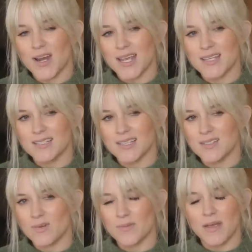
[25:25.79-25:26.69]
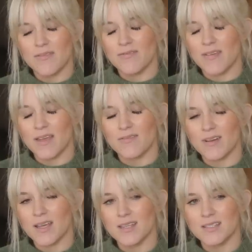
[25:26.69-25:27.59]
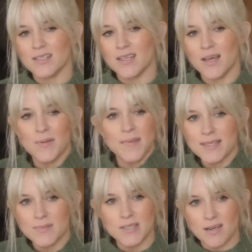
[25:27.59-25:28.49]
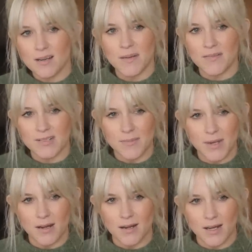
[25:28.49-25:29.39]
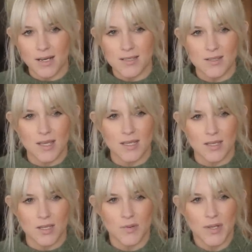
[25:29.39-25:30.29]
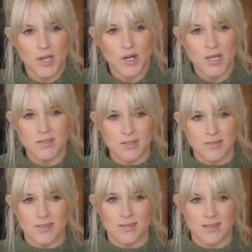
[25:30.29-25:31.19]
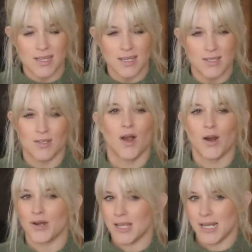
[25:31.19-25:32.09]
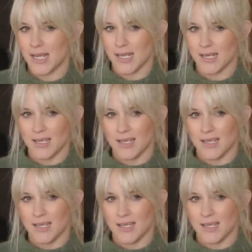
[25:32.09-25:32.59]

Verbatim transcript: Grace is one of my favorite. I mean, it makes me tear up every time I hear it because, like, you hear His just like His heart in it.